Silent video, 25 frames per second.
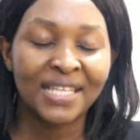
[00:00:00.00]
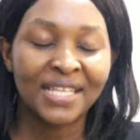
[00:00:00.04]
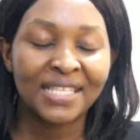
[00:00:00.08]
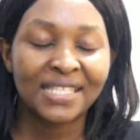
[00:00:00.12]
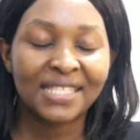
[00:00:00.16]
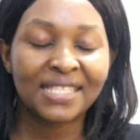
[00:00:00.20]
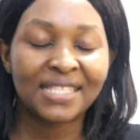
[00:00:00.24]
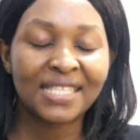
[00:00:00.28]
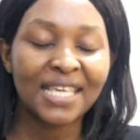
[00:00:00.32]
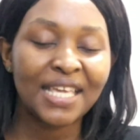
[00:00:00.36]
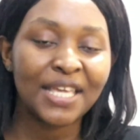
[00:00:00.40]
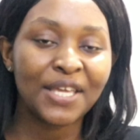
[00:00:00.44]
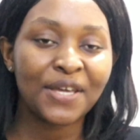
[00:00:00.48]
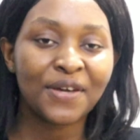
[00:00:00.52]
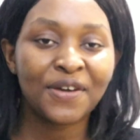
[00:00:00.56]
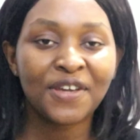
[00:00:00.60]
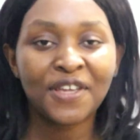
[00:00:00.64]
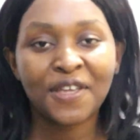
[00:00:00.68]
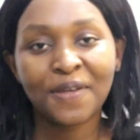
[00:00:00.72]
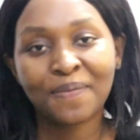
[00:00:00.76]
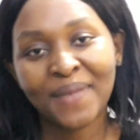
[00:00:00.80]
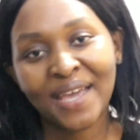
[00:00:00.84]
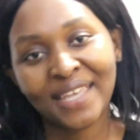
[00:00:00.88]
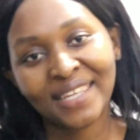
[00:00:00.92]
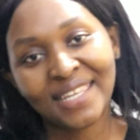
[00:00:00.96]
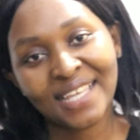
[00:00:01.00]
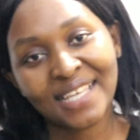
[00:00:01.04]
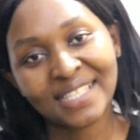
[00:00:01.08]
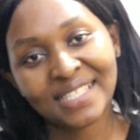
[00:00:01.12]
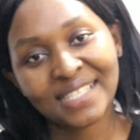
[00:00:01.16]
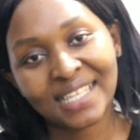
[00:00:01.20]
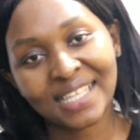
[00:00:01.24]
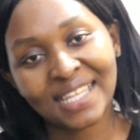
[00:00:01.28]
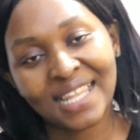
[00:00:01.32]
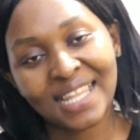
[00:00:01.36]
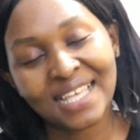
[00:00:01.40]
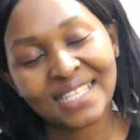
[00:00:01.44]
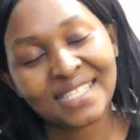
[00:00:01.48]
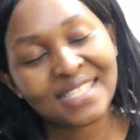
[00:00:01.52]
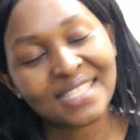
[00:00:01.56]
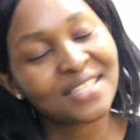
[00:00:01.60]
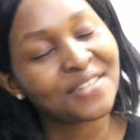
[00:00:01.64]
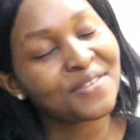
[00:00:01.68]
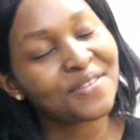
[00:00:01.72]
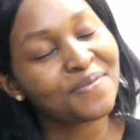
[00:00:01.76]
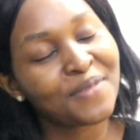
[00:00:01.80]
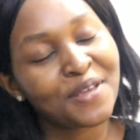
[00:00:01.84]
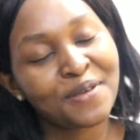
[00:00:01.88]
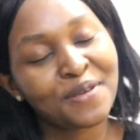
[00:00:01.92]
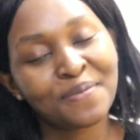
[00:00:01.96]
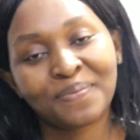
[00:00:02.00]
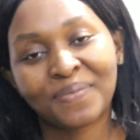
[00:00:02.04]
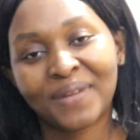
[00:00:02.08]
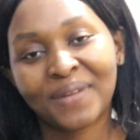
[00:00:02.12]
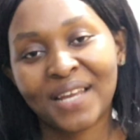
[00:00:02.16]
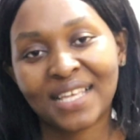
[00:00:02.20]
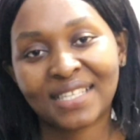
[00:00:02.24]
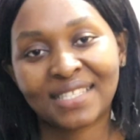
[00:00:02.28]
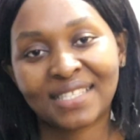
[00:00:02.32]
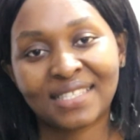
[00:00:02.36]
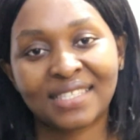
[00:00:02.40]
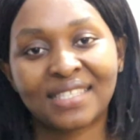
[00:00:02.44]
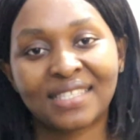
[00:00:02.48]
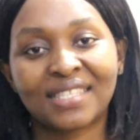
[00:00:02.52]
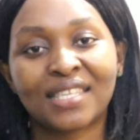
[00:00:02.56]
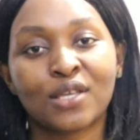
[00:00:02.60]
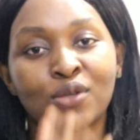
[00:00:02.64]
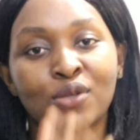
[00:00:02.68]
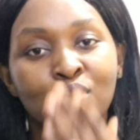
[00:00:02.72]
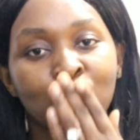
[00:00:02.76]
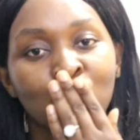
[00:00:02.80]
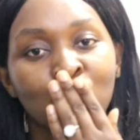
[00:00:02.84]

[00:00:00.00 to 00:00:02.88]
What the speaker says: See you in my next class. Remain blessed.